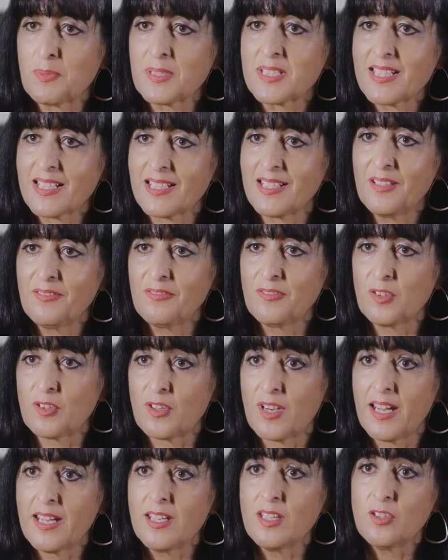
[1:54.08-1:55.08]
particularly
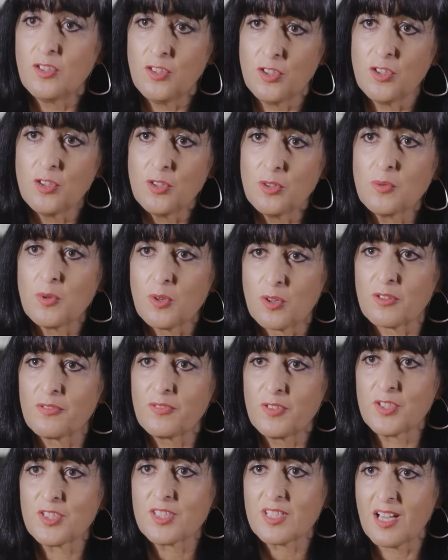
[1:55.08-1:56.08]
for a new or a
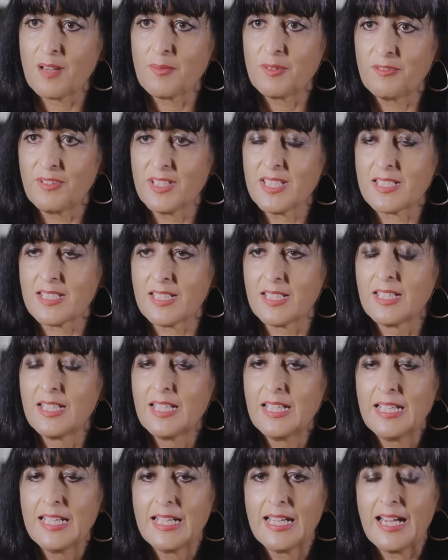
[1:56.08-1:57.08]
first-time investor,
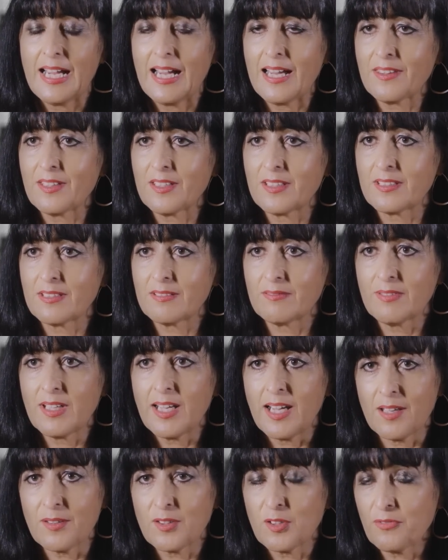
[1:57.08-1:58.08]
are that
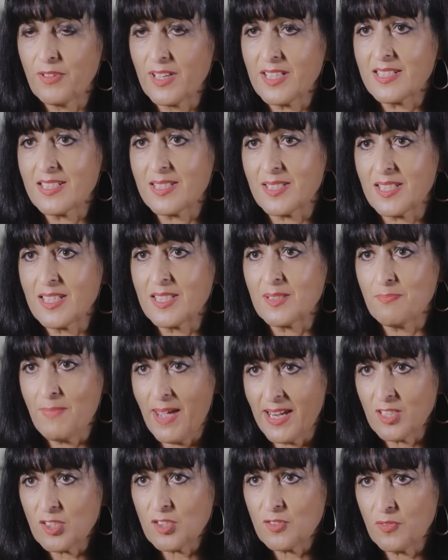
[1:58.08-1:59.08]
the fund is
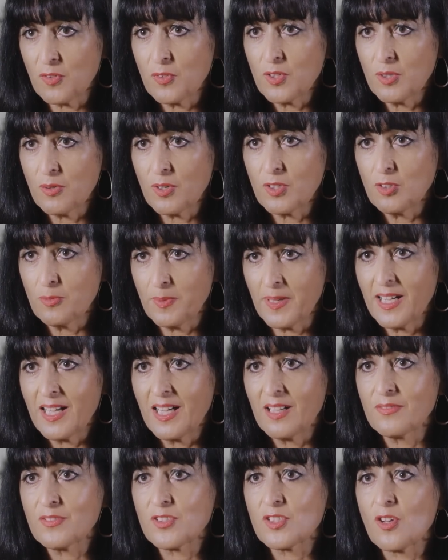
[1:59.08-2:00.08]
managed for you on your
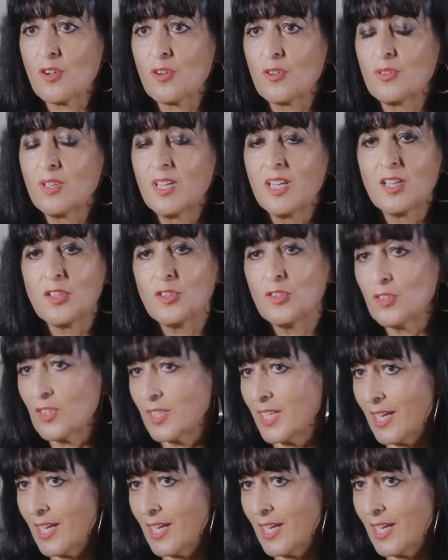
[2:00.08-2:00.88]
behalf, so you don't